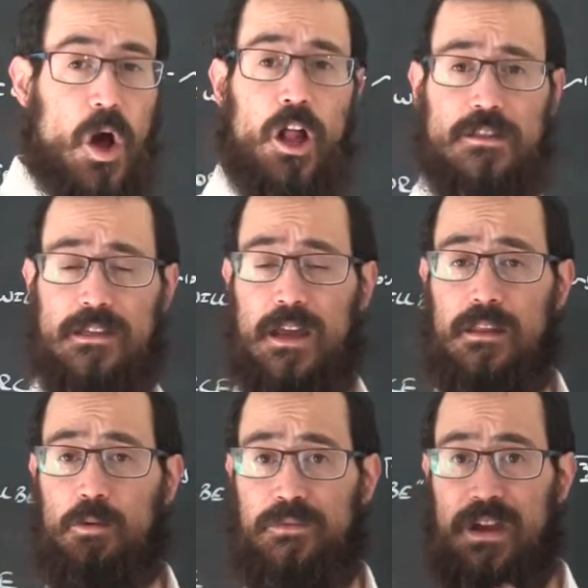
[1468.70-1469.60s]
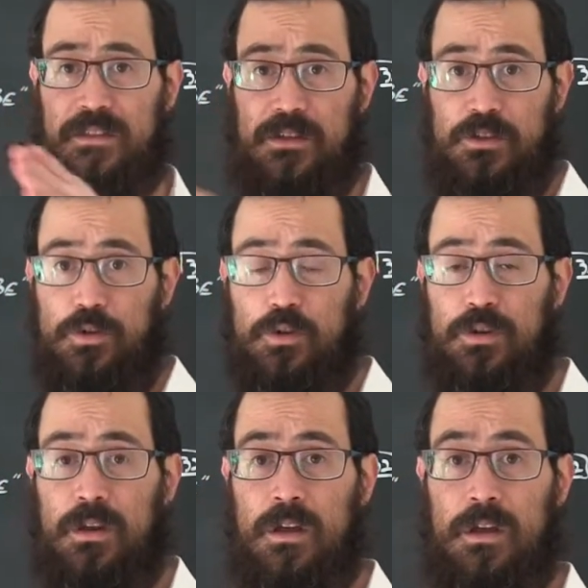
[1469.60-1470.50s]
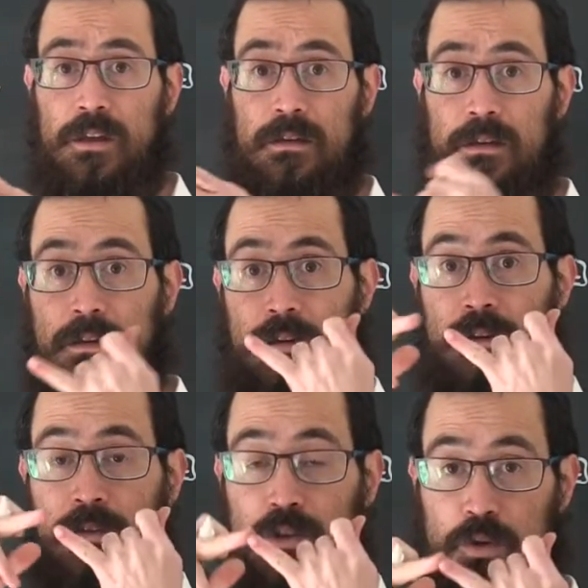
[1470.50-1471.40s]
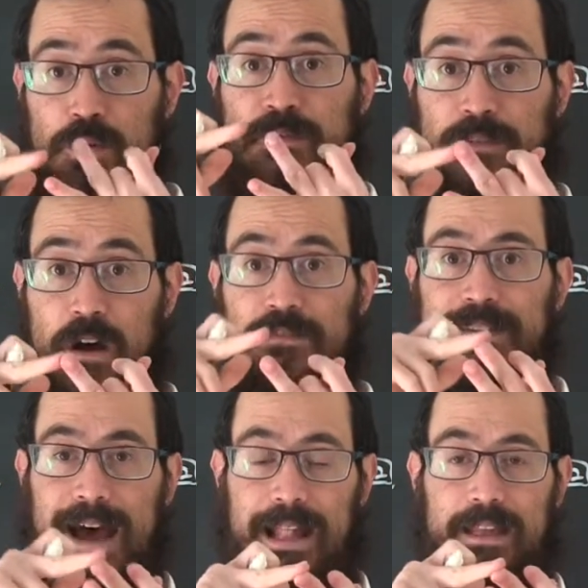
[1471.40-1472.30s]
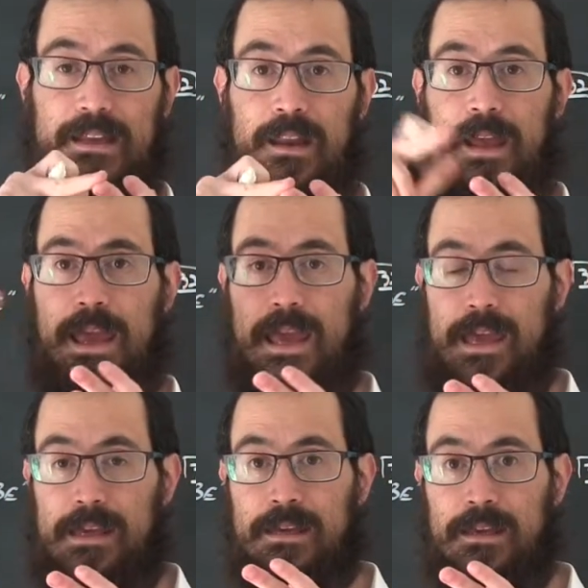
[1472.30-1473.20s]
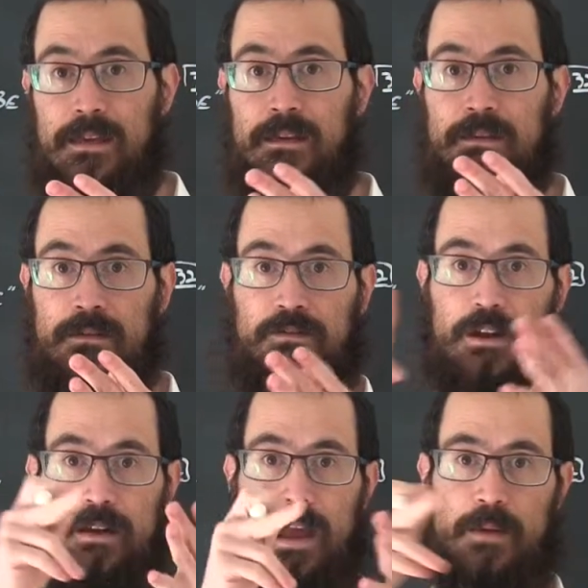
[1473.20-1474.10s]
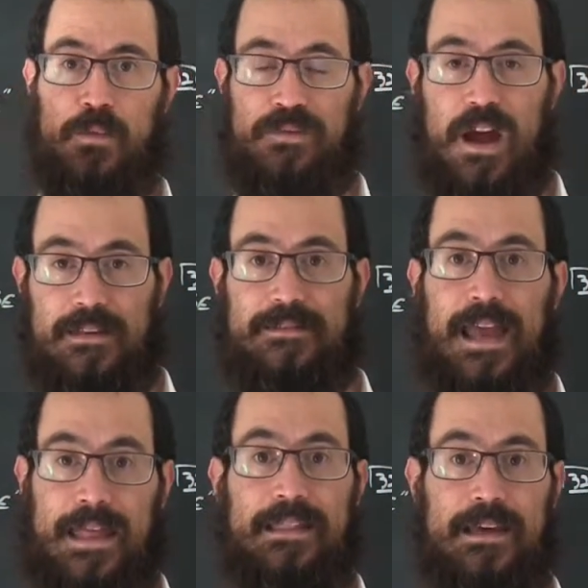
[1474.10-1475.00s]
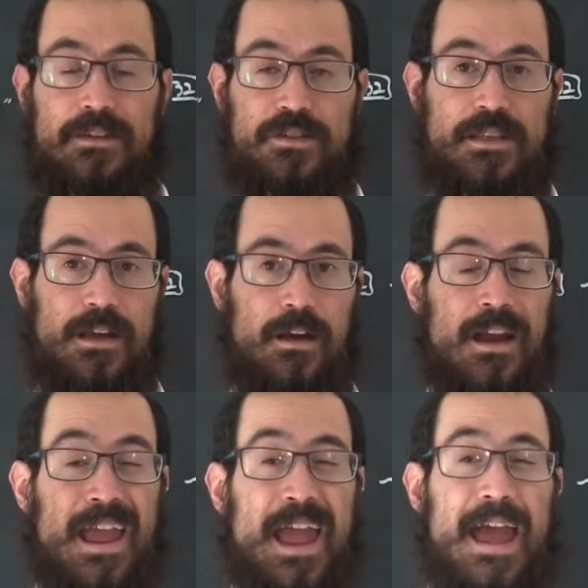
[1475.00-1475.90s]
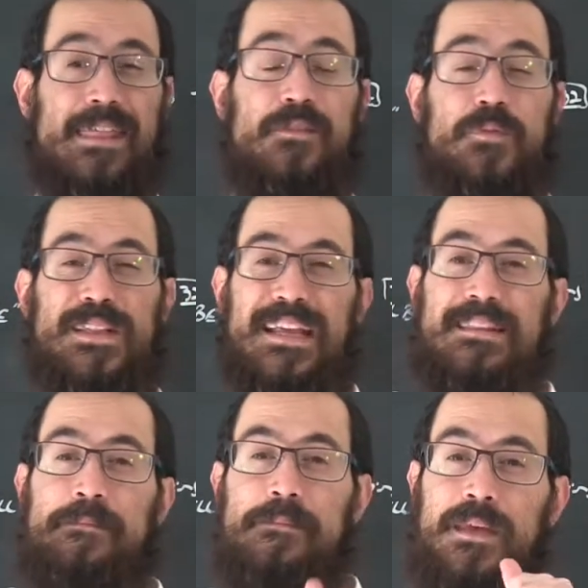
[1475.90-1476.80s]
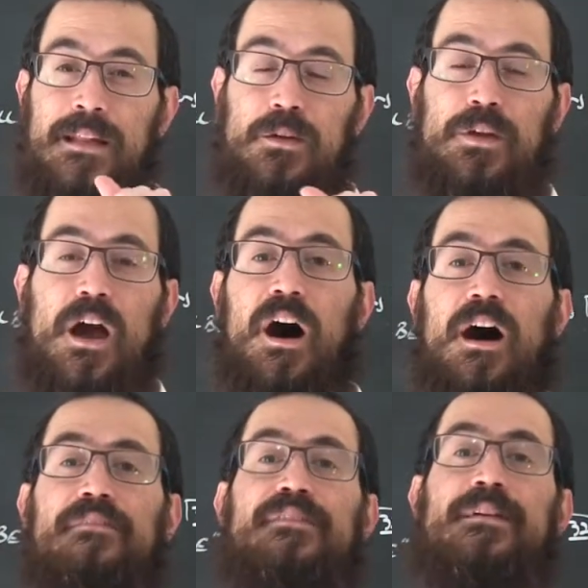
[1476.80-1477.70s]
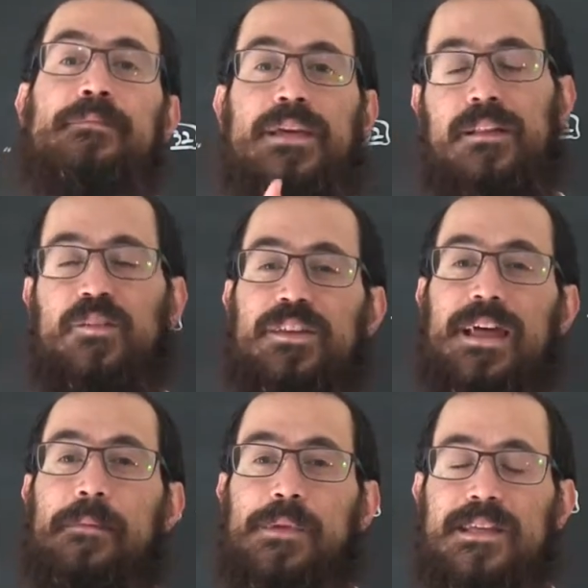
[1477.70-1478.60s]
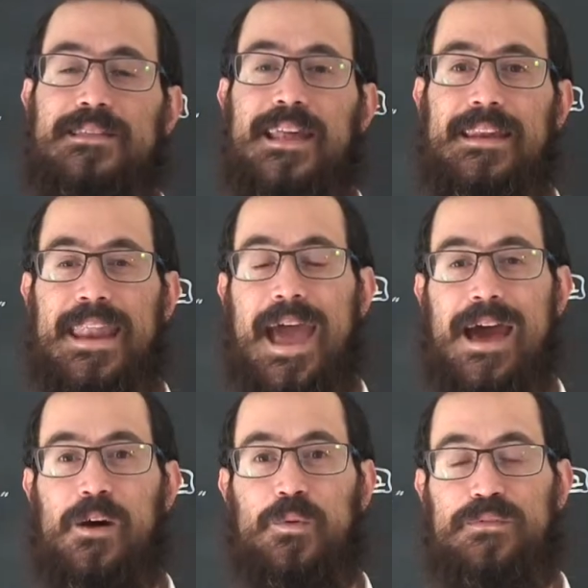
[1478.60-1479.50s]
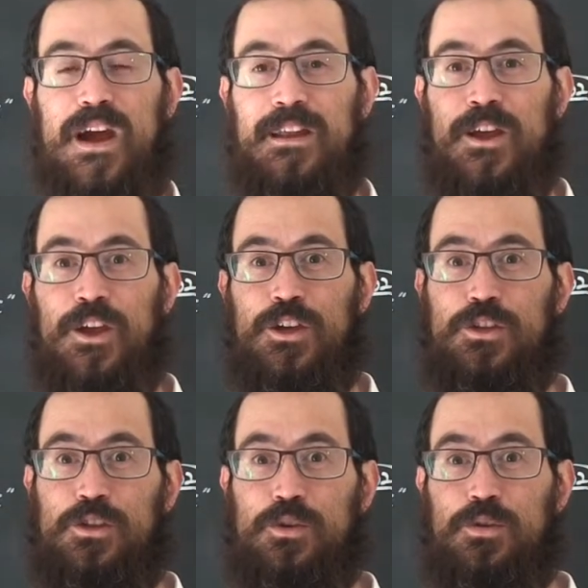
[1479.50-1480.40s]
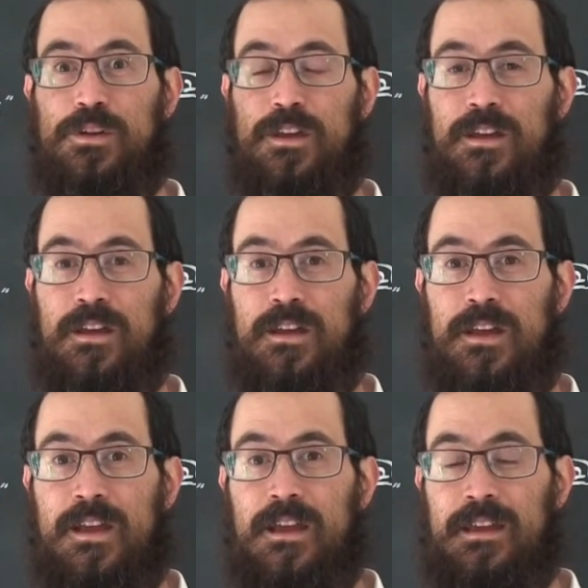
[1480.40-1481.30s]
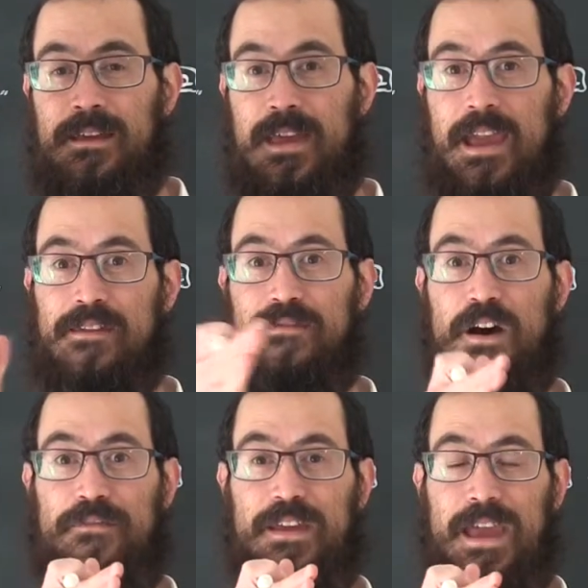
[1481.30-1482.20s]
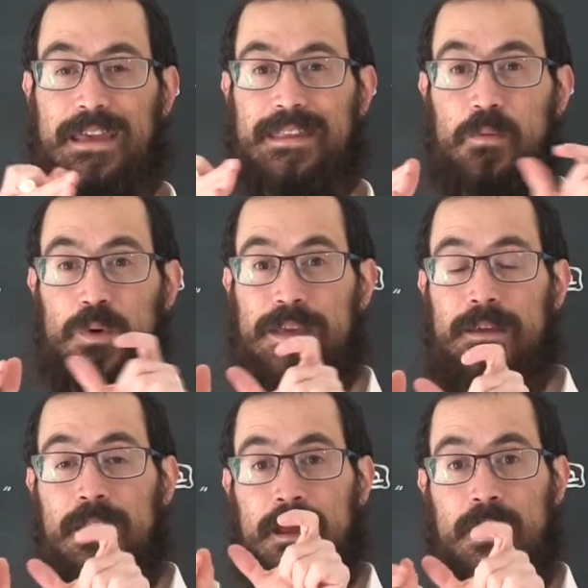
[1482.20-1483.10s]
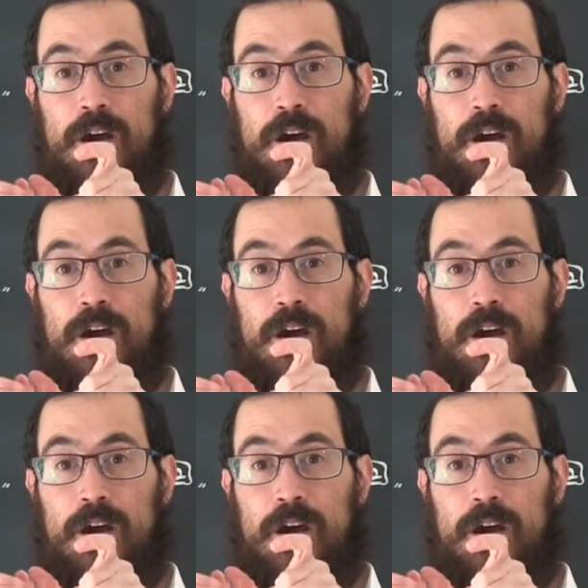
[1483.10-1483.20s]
altogether. We've got the Yud Vav Dalid, Hey, right? And we've got 10 letters there. And then if we take the Milui of the Milui, that means that now we've got Yud K Vav K, and then we